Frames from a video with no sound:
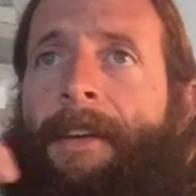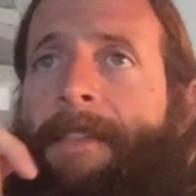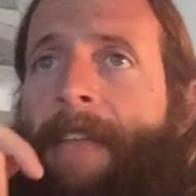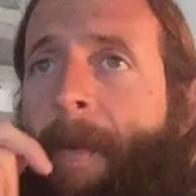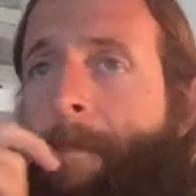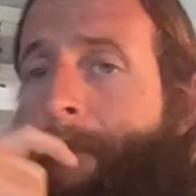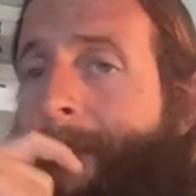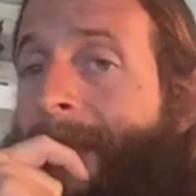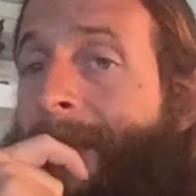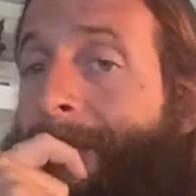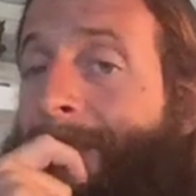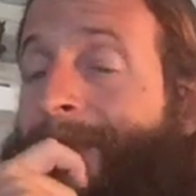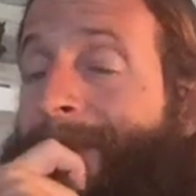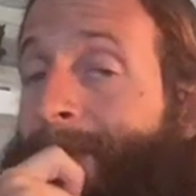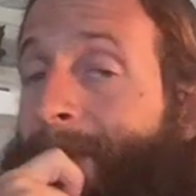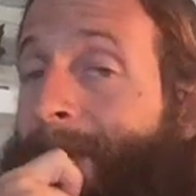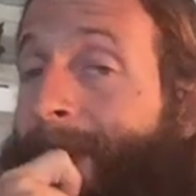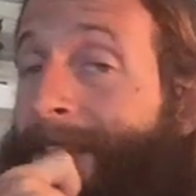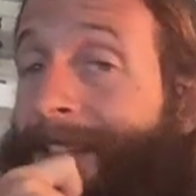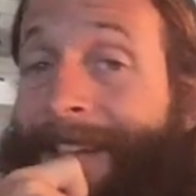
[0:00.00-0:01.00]
that maybe is
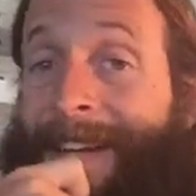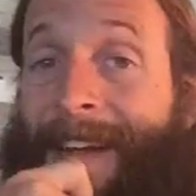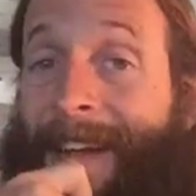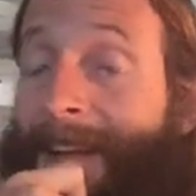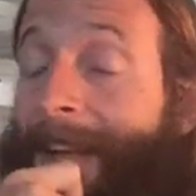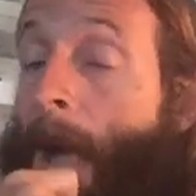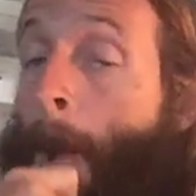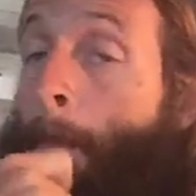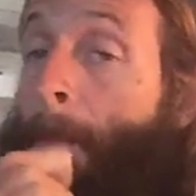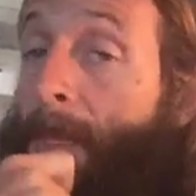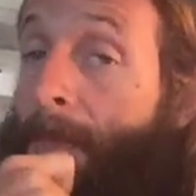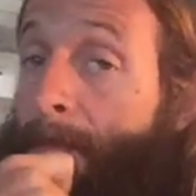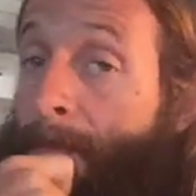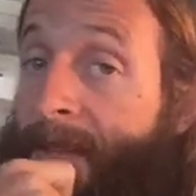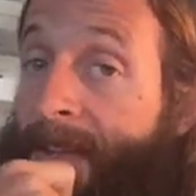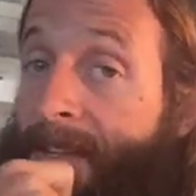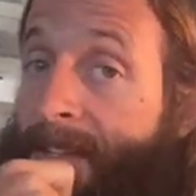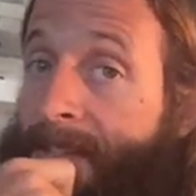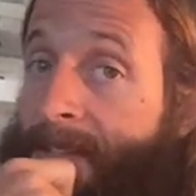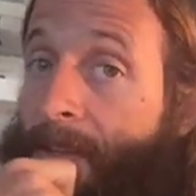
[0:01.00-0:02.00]
only like a couple of
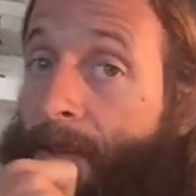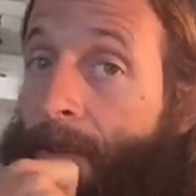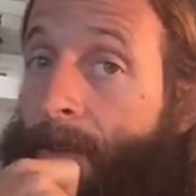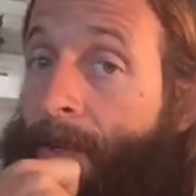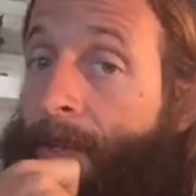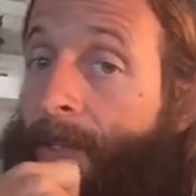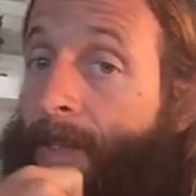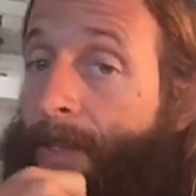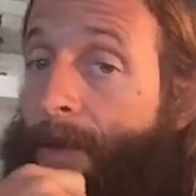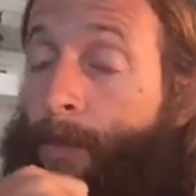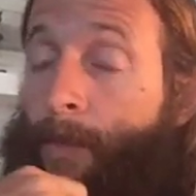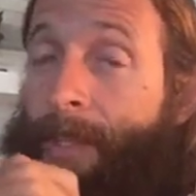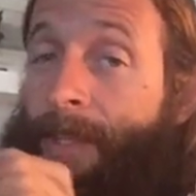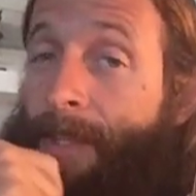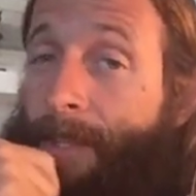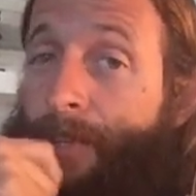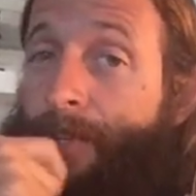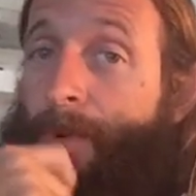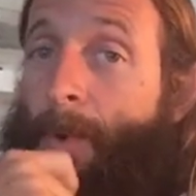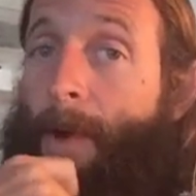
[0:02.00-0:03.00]
minutes long, so
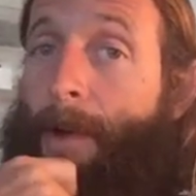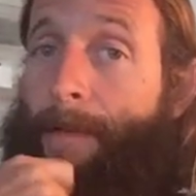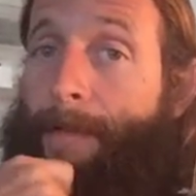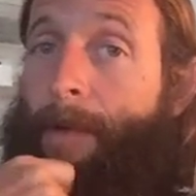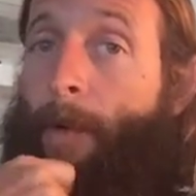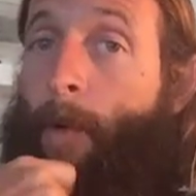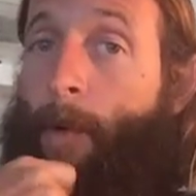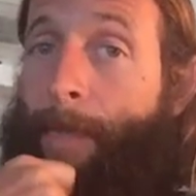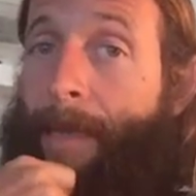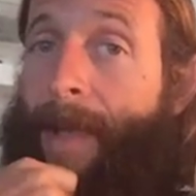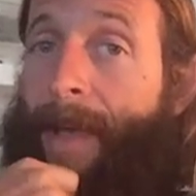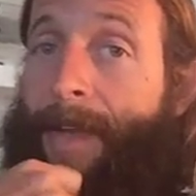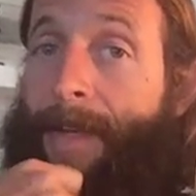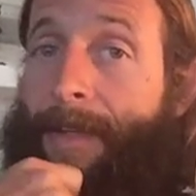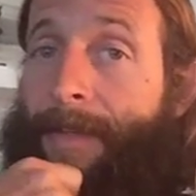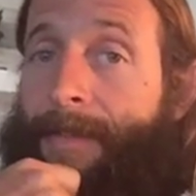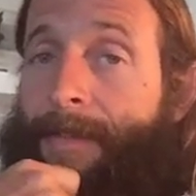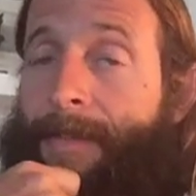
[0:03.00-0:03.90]
really short format.